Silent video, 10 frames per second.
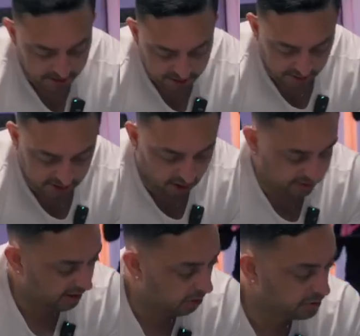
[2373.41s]
So it's
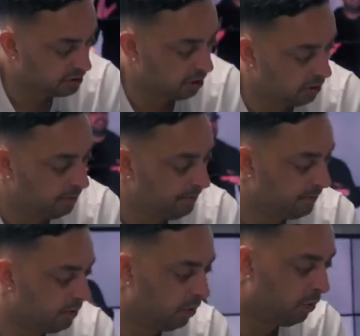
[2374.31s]
either those two
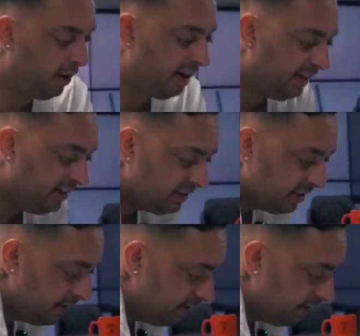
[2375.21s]
or one of these.